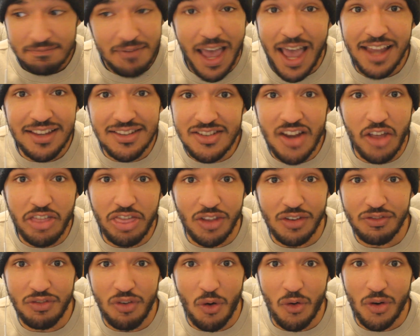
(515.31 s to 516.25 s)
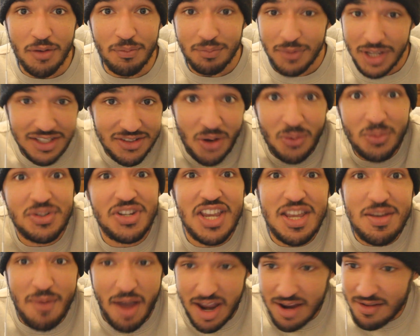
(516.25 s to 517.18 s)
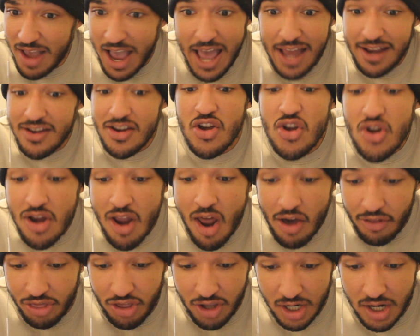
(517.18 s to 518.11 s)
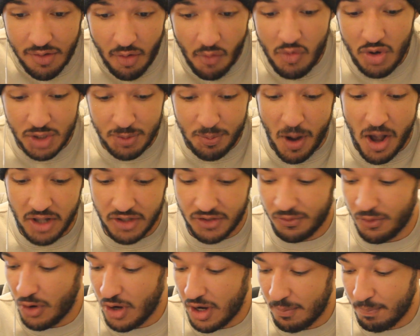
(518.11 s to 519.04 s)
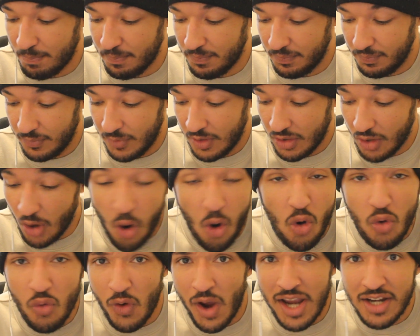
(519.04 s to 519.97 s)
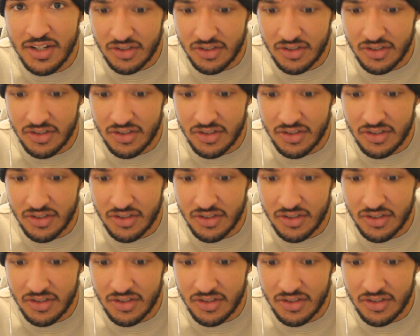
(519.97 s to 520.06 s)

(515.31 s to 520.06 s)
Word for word: had nothing for him. His own teammate had nothing of a response for him. The whole race.